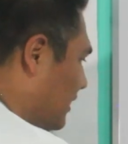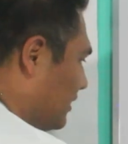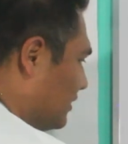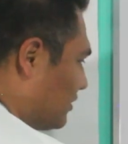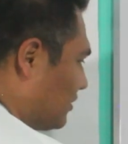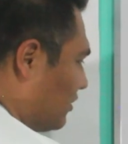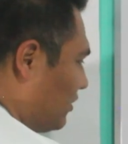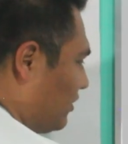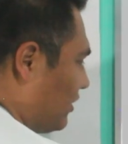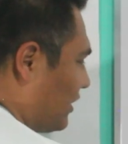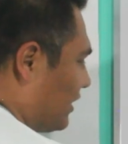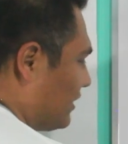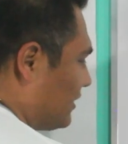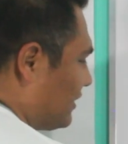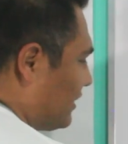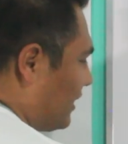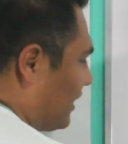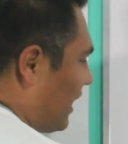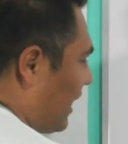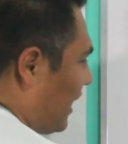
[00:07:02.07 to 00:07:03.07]
So you can
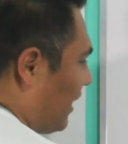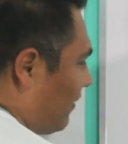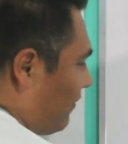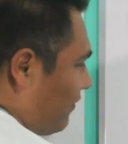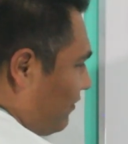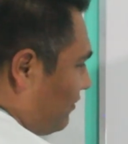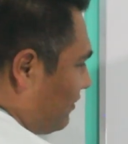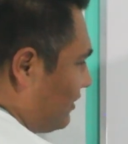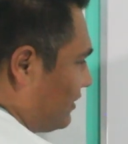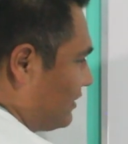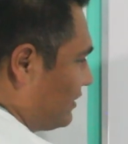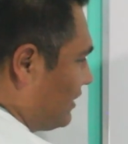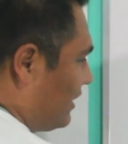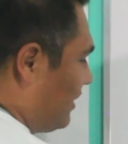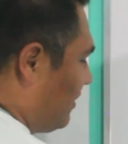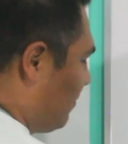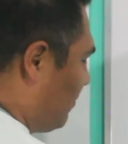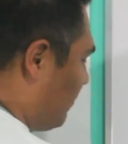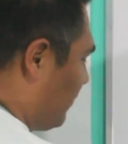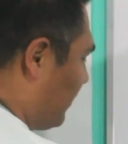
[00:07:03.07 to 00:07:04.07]
say, I feel the
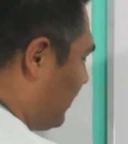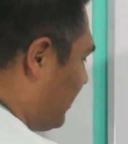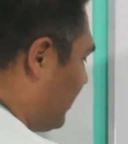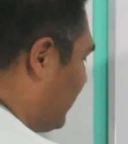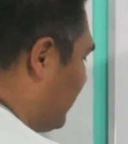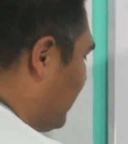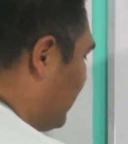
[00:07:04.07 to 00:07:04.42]
same way.